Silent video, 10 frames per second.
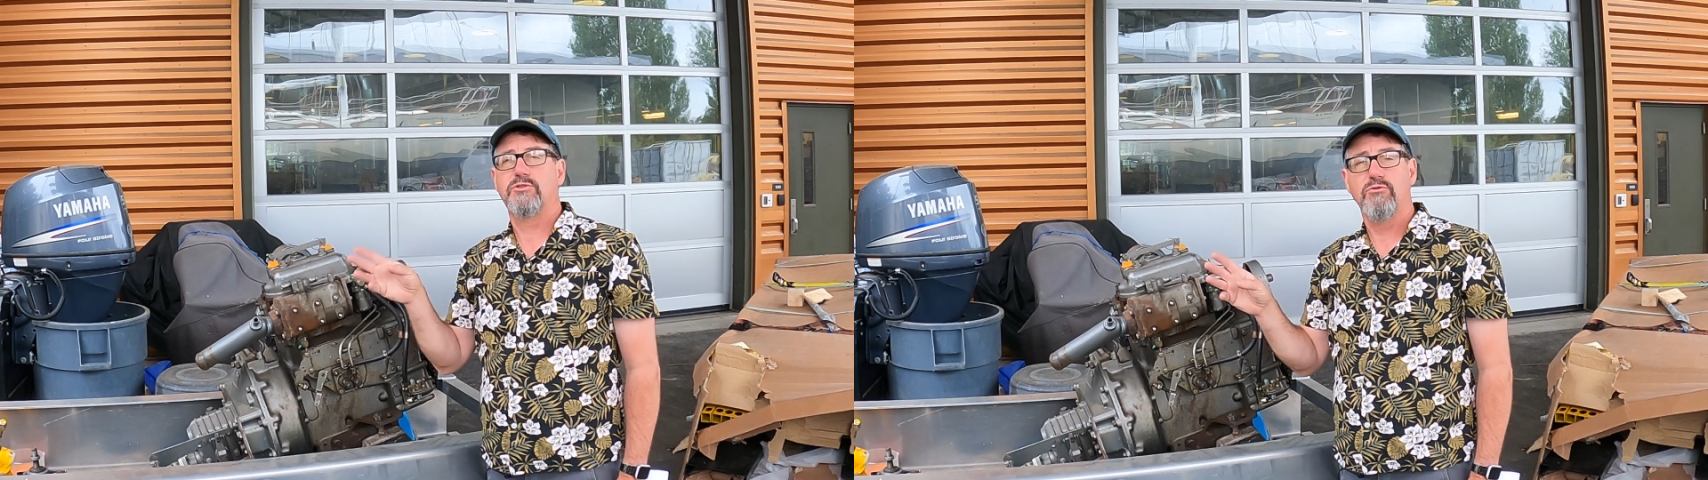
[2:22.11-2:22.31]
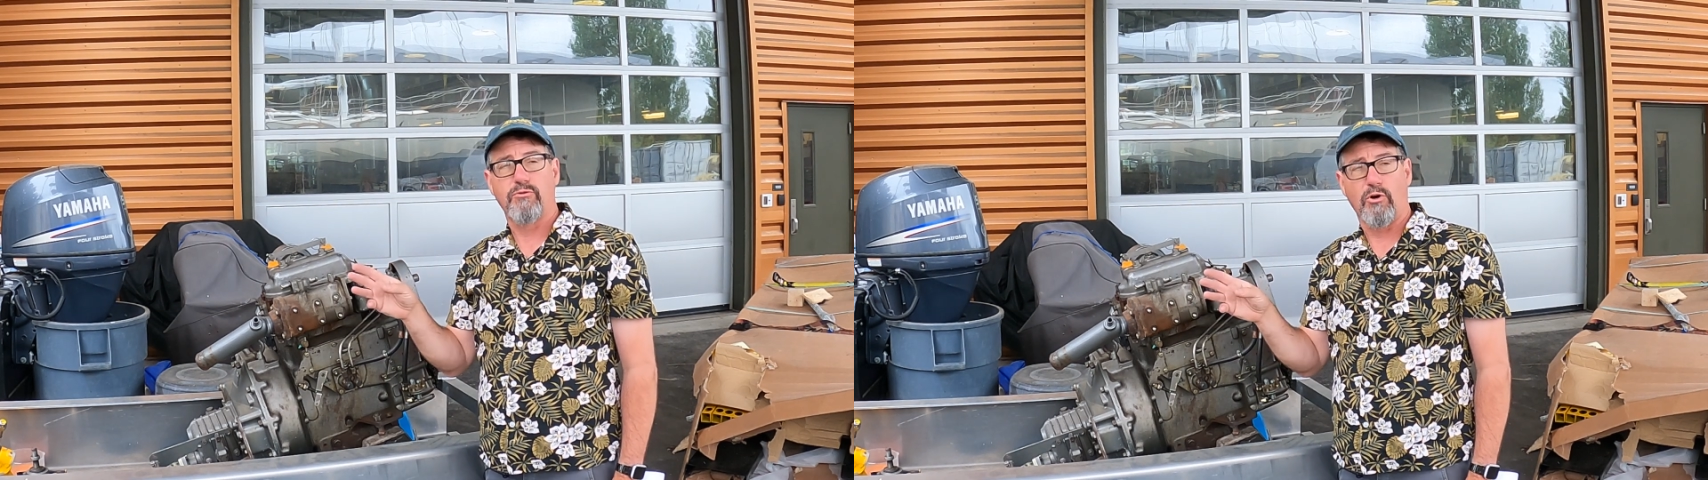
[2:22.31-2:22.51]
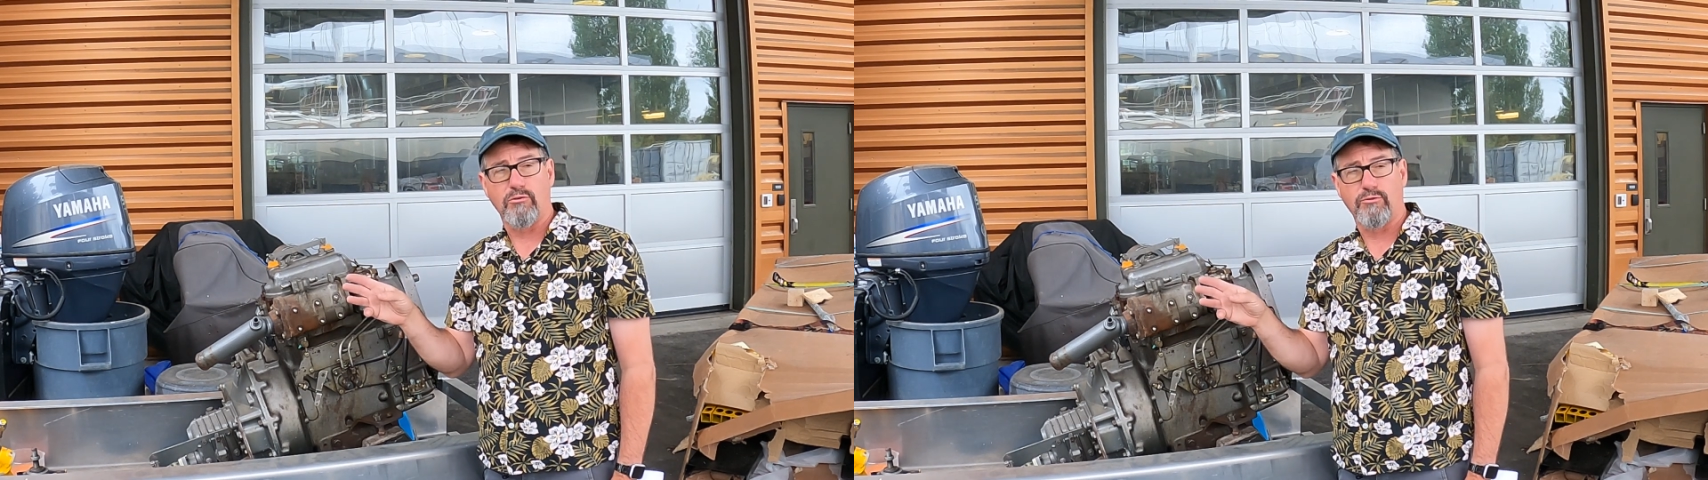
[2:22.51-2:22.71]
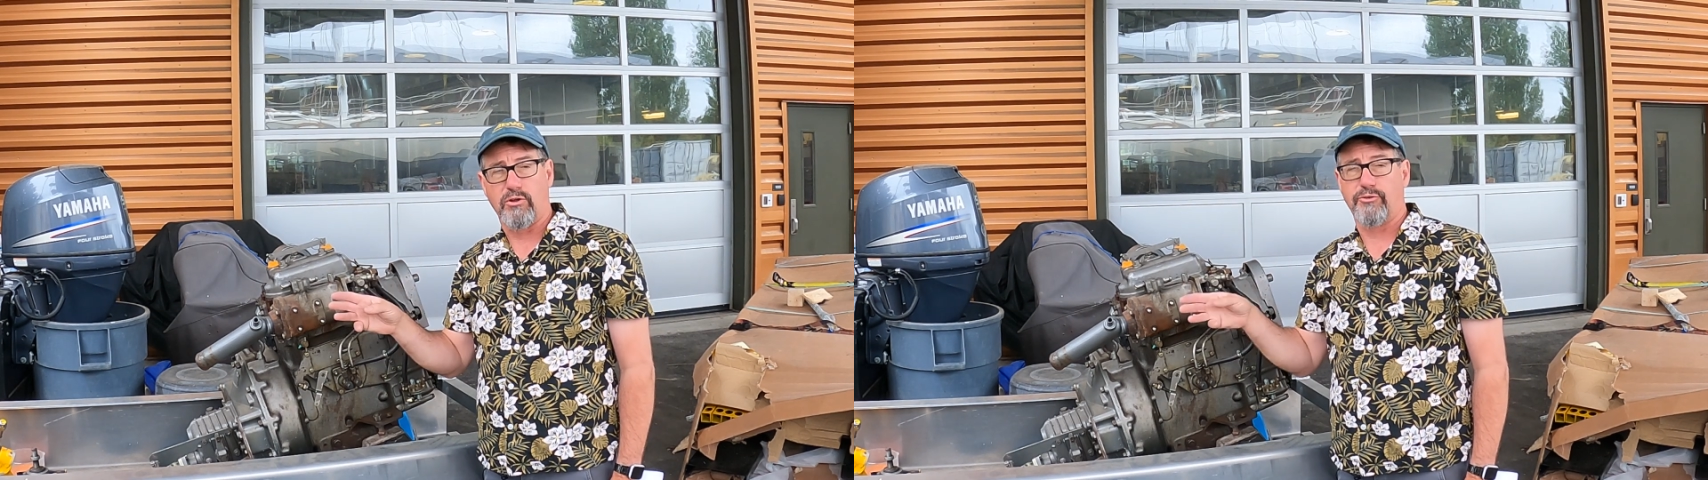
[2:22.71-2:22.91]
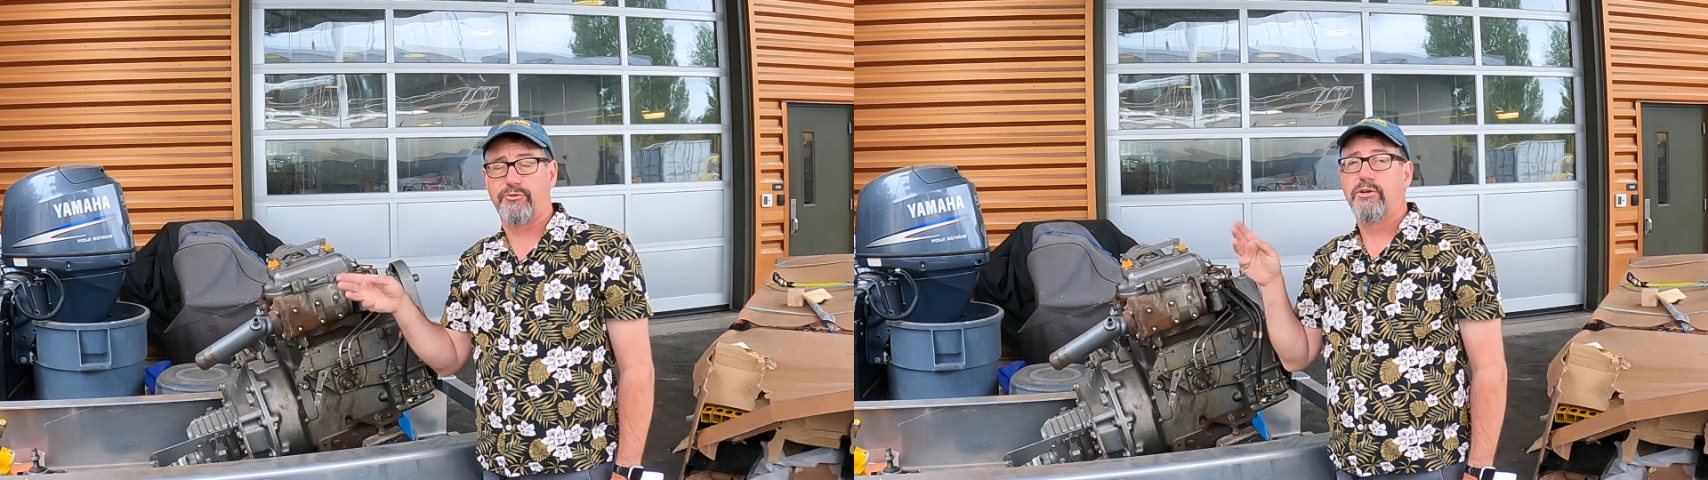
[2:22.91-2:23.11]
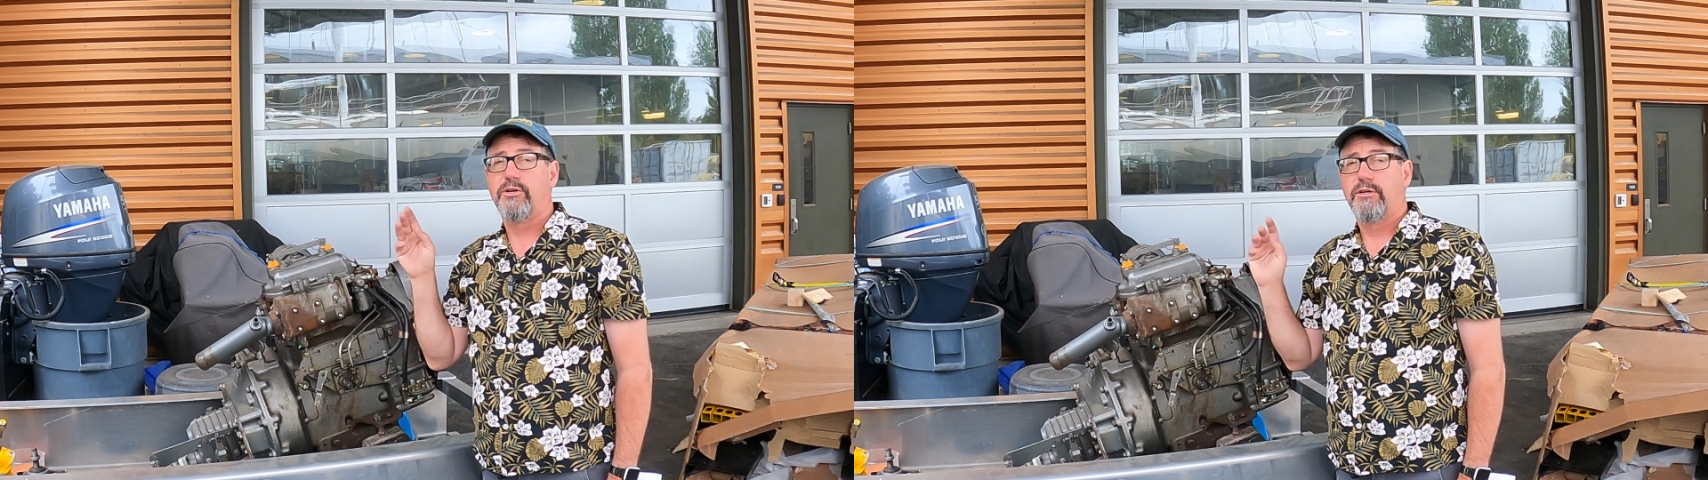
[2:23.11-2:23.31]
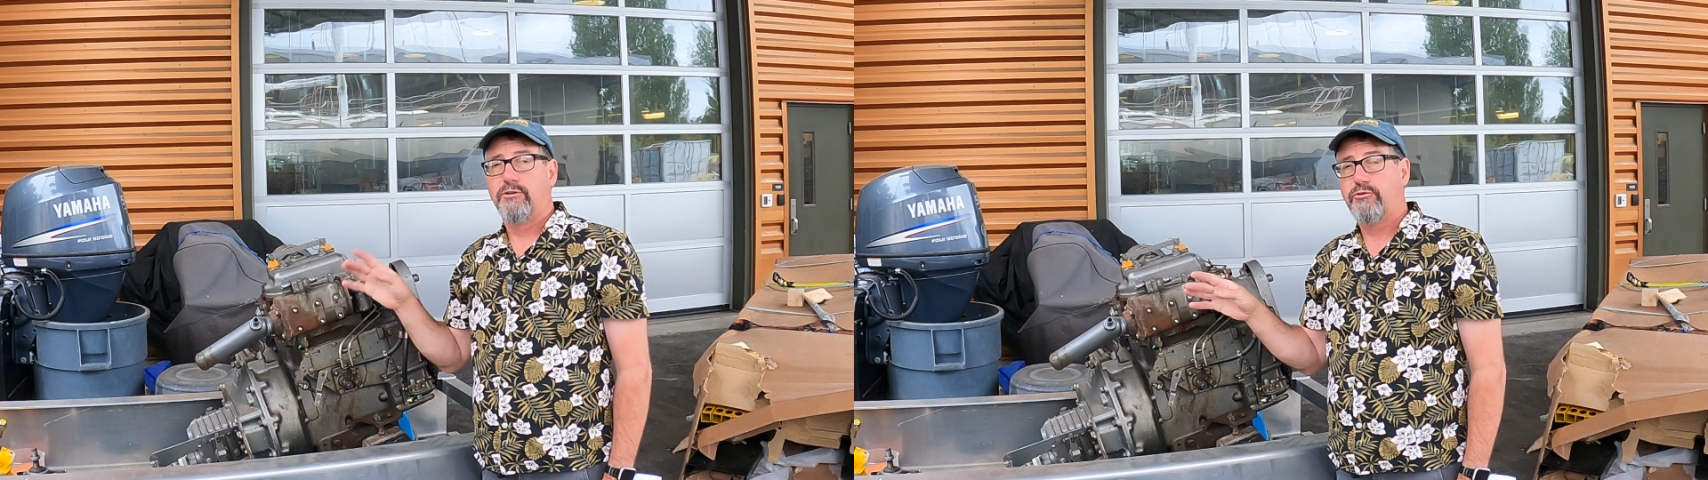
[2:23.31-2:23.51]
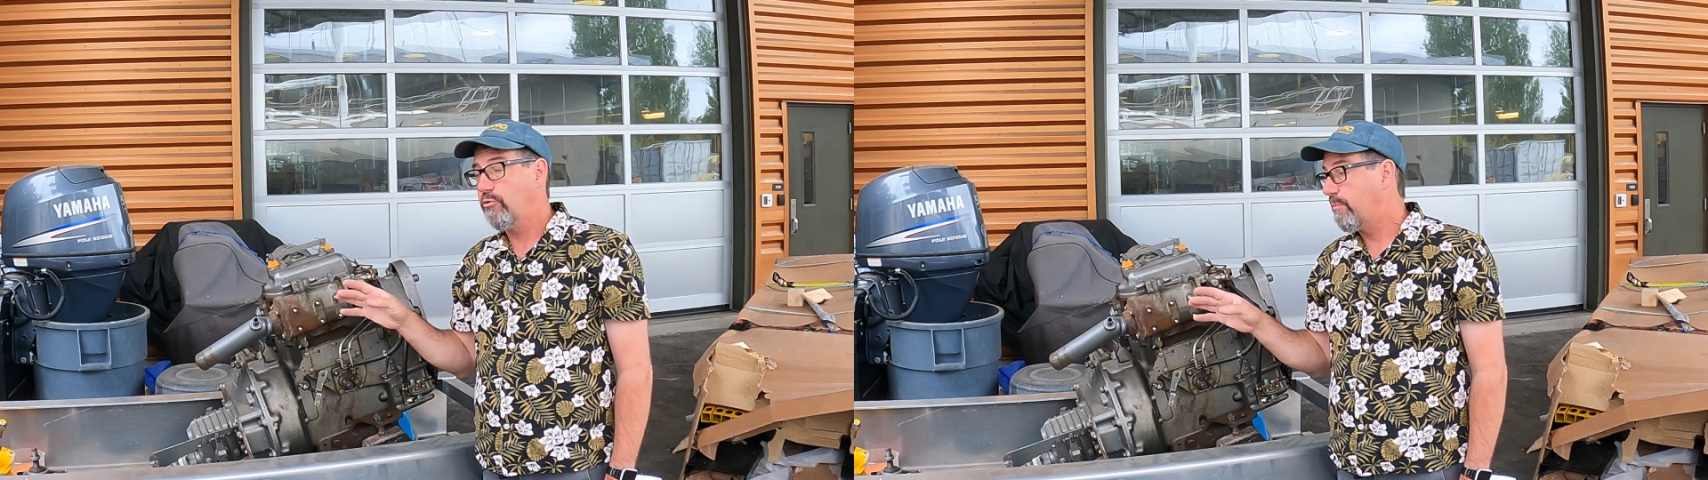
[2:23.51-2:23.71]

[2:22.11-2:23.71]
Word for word: 2 Volvos, 2